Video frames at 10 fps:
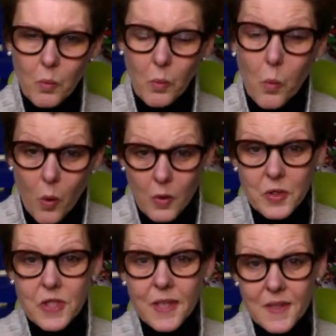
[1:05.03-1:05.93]

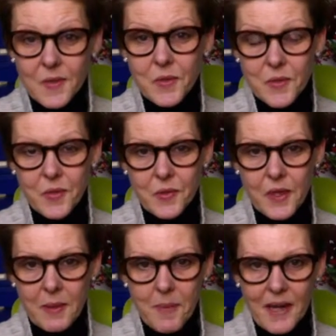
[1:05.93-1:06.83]
What is your
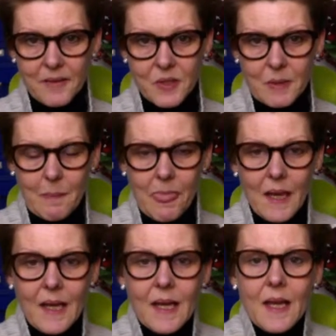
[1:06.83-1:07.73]
story about?
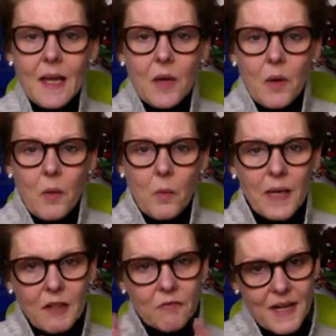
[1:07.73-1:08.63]
When
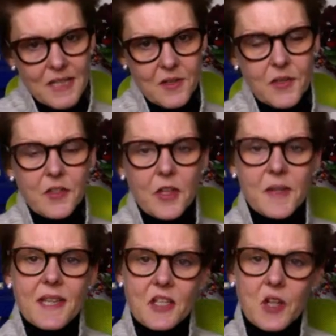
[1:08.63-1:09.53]
you've read it through,
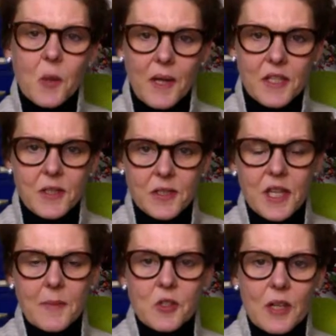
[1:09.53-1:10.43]
it's actually quite a good
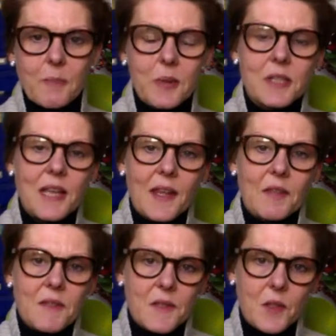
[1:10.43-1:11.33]
time to try and put together
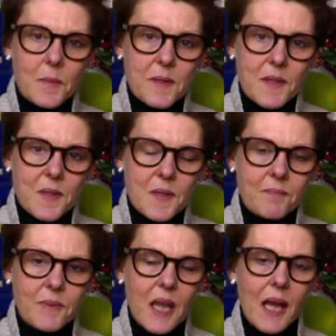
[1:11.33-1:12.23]
a synopsis,
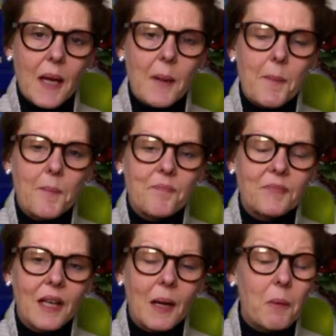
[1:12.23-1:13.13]

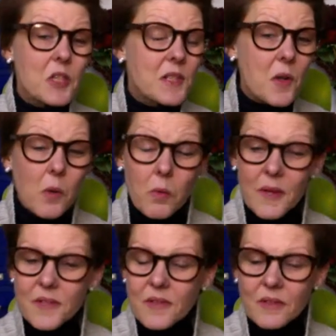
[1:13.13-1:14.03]
which is
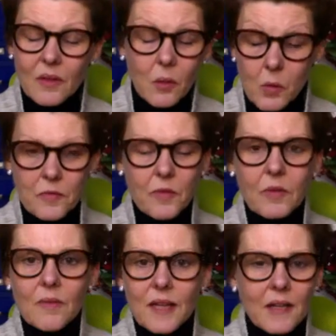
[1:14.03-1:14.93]
always awful.
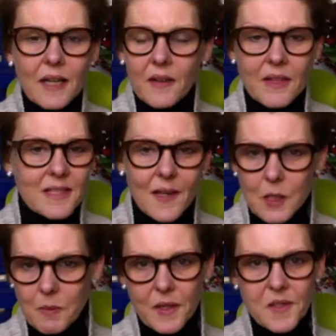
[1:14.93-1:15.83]
The
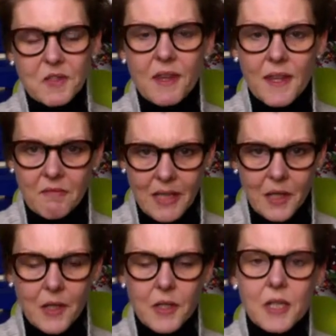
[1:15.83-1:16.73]
terrible things to write, they're really
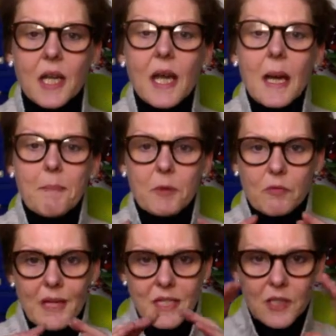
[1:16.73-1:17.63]
hard. But
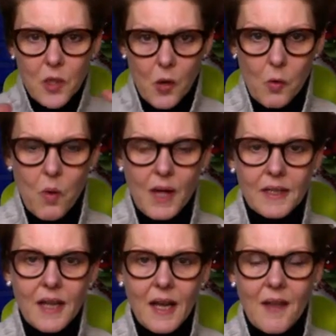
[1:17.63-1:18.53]
write a long
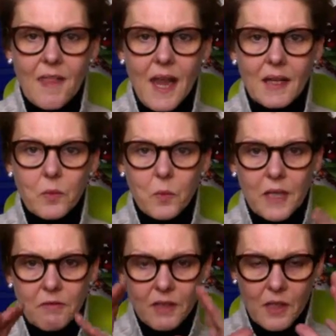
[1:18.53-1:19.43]
one, and then when
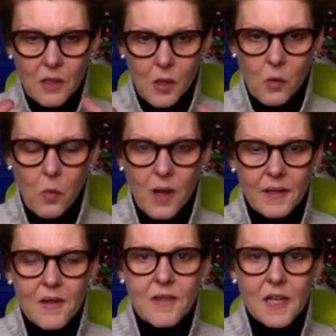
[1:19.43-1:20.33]
you've written a long
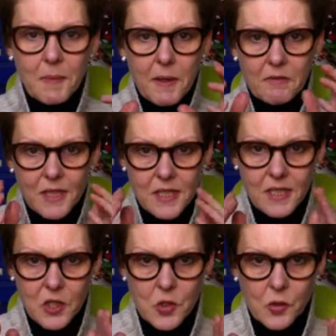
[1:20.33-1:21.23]
one, think about
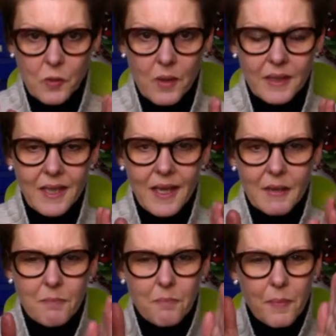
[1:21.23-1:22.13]
writing a short one,
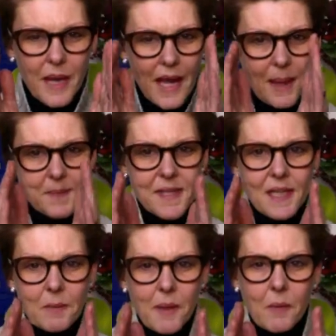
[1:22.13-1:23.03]
and perhaps
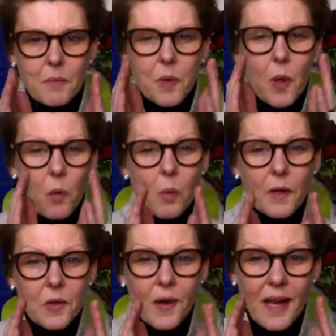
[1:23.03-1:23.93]
think about
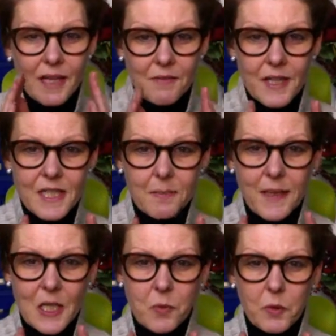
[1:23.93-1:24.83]
what your elevator
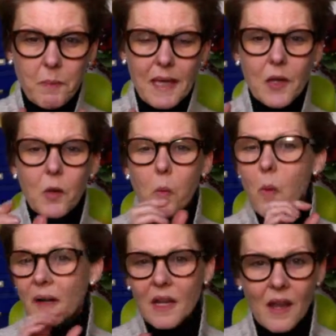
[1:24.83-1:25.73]
pitch would be, your
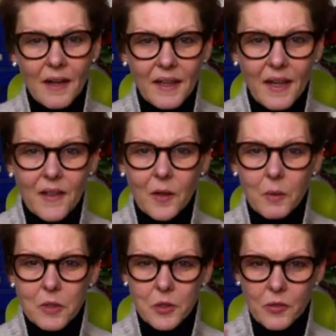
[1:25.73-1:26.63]
one-liner that
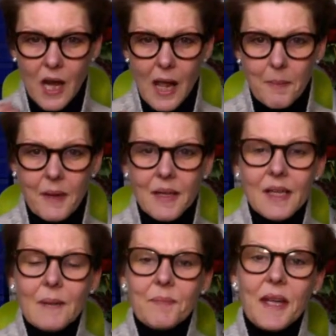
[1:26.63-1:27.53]
would grab
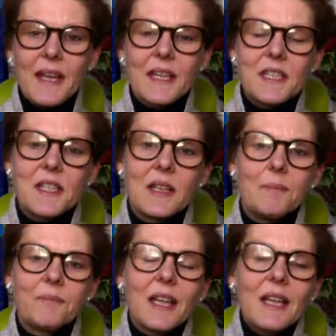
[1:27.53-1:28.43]
an editor.
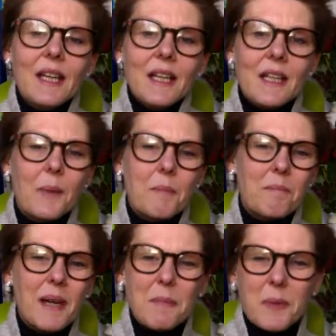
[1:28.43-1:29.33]
Now,
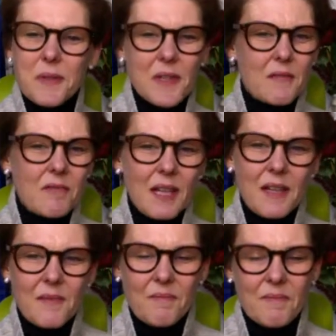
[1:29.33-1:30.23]
my books don't
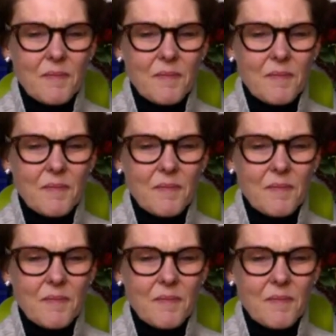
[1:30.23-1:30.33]
really